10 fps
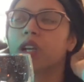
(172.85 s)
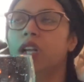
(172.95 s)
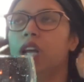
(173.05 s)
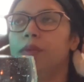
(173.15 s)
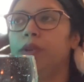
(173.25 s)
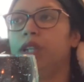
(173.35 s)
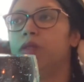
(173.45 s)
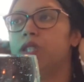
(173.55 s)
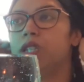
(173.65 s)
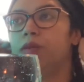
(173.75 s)

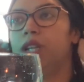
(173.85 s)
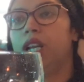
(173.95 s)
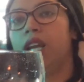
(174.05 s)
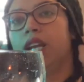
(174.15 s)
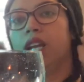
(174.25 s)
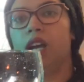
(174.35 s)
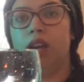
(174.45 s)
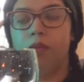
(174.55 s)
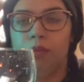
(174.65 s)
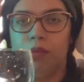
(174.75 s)
collaborating with somebody like
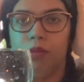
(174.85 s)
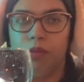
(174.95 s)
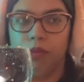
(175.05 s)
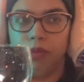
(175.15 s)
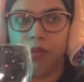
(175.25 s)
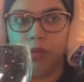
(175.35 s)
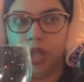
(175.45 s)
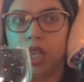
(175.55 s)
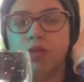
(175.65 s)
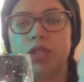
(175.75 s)
um,
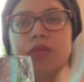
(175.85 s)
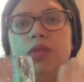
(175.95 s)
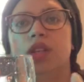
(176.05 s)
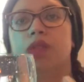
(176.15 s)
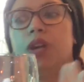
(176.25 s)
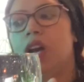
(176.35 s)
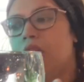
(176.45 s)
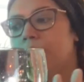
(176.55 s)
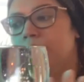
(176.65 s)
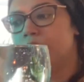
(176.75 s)
when it comes to work or a
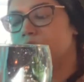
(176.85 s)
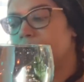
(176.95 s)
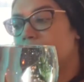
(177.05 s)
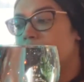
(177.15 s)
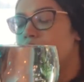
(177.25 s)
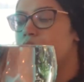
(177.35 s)
hobby or something.